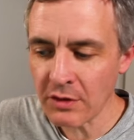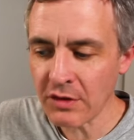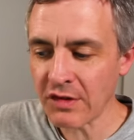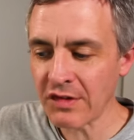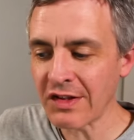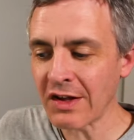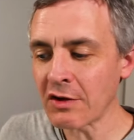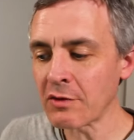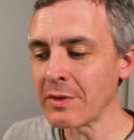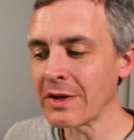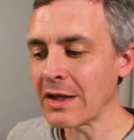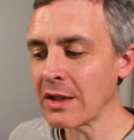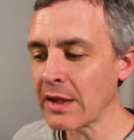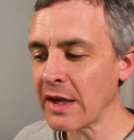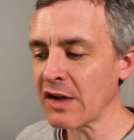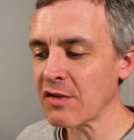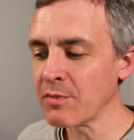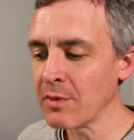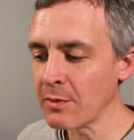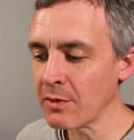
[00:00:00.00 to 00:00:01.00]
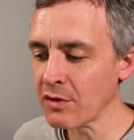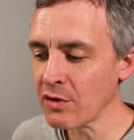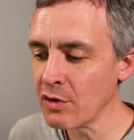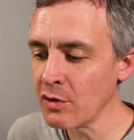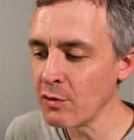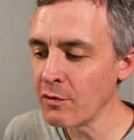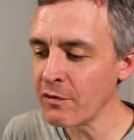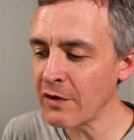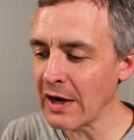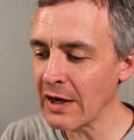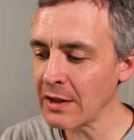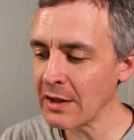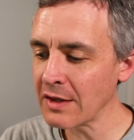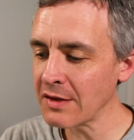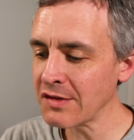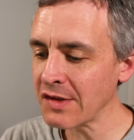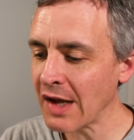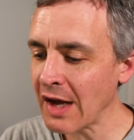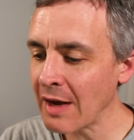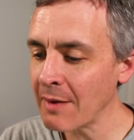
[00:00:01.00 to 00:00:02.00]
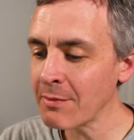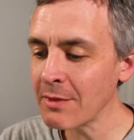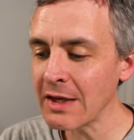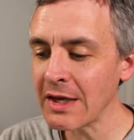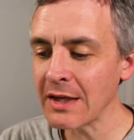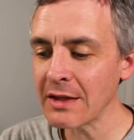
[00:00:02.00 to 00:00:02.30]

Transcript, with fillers: to settlement class members who file a timely